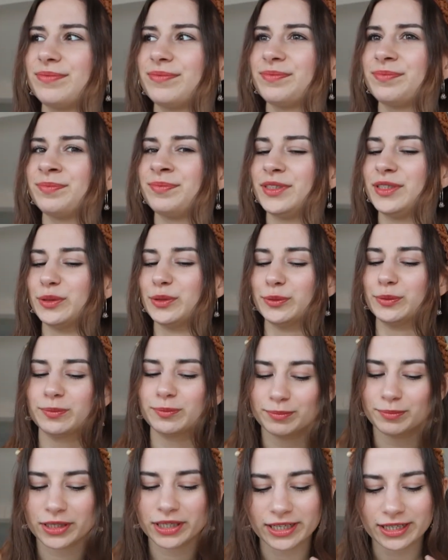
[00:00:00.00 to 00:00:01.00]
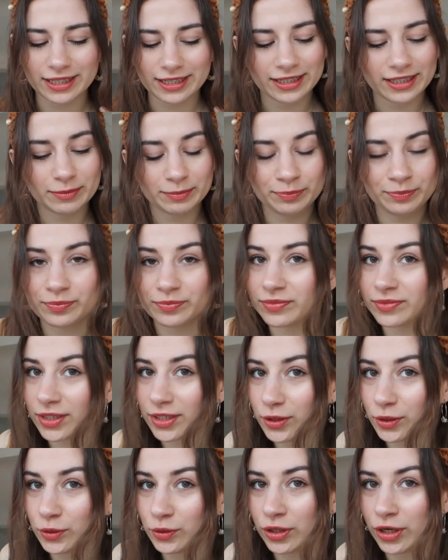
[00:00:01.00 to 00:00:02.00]
hmm, no. But
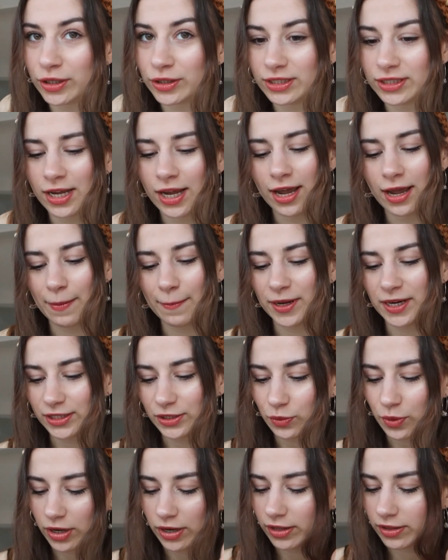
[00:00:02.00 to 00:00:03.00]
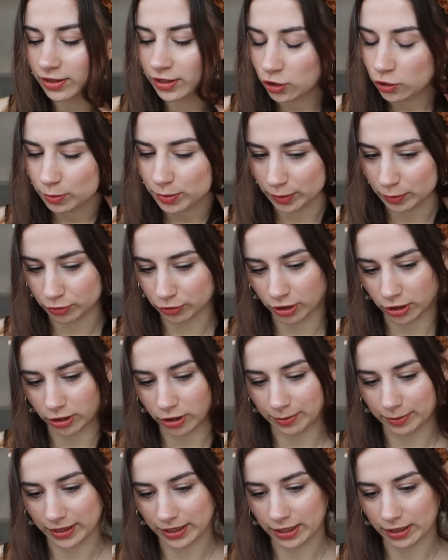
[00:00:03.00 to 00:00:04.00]
who knows but as well that new people are
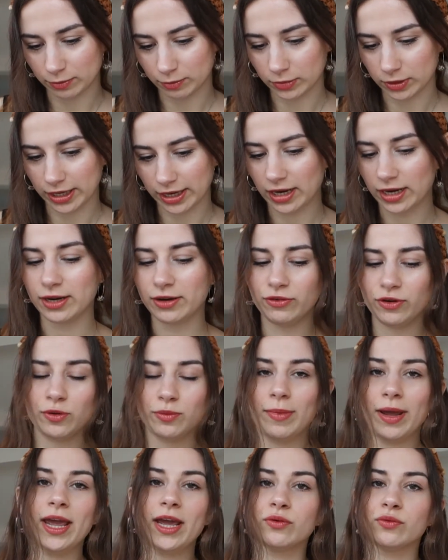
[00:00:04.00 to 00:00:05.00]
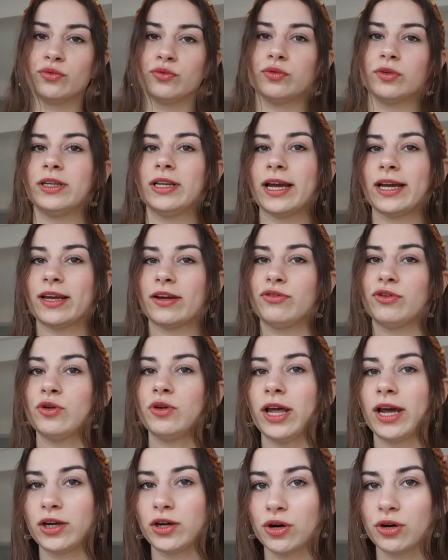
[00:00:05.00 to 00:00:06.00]
coming in and if you make like if you
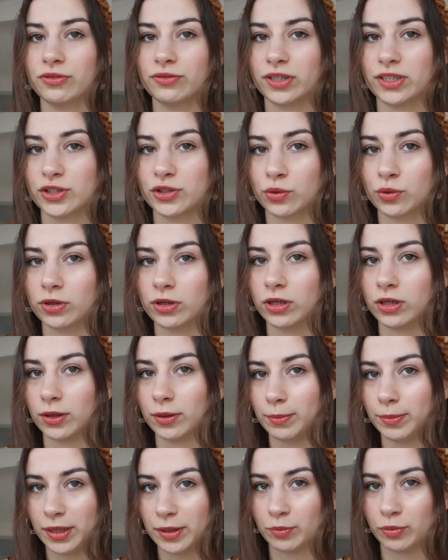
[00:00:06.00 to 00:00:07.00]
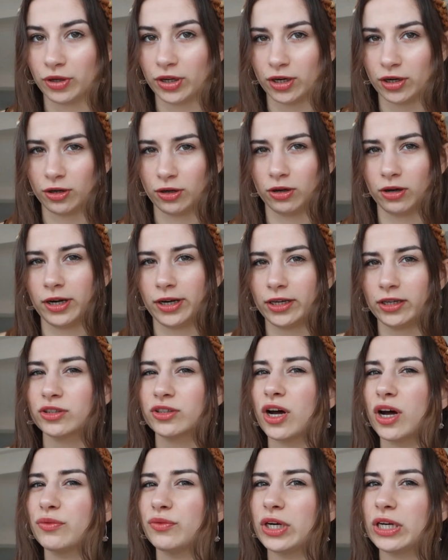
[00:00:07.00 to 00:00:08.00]
let go of these uh, people that are like
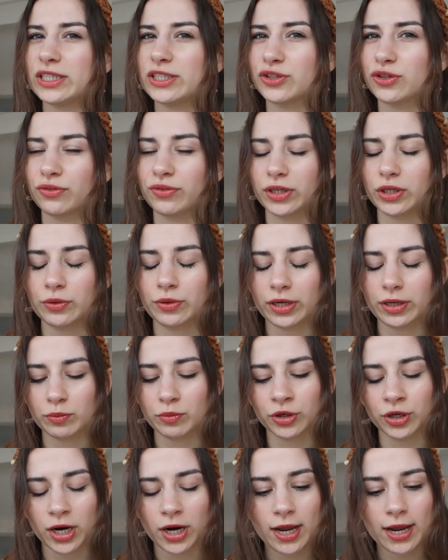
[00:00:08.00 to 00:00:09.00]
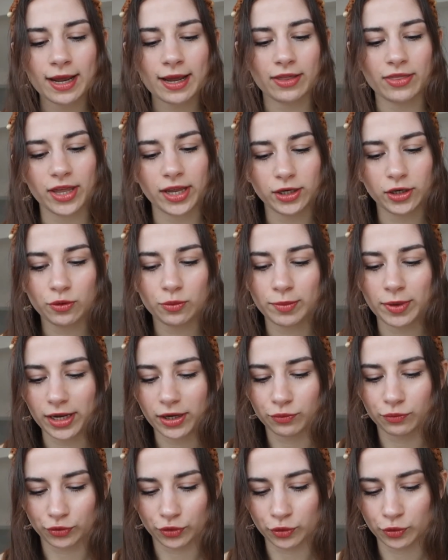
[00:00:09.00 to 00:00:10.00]
not really serving you anymore then you
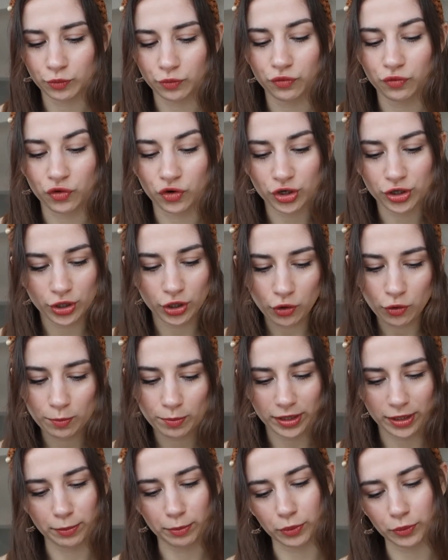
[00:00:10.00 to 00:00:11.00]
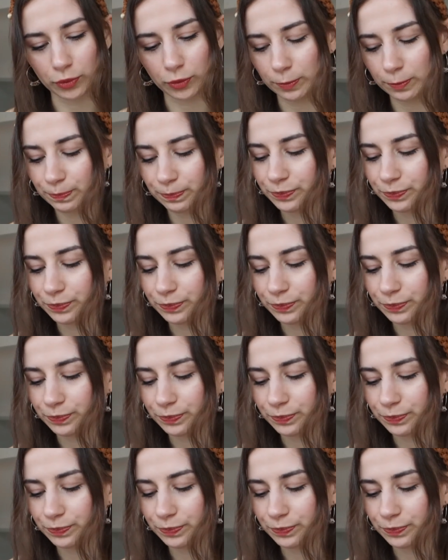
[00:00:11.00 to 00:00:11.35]
make room for new people